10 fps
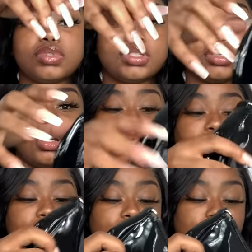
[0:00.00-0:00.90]
is so
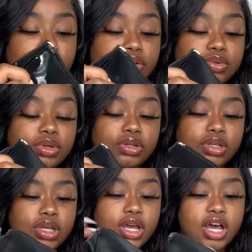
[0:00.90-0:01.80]
cute.
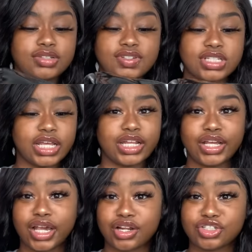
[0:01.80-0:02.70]
I was gonna say it ain't
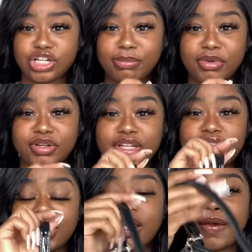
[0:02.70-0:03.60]
got no strap on it,
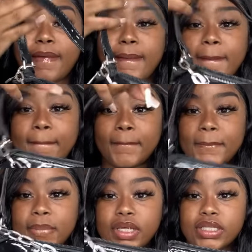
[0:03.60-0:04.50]

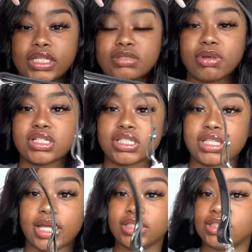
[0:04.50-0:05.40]
but this purse is
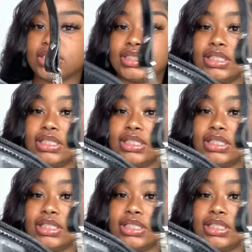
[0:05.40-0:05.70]
like just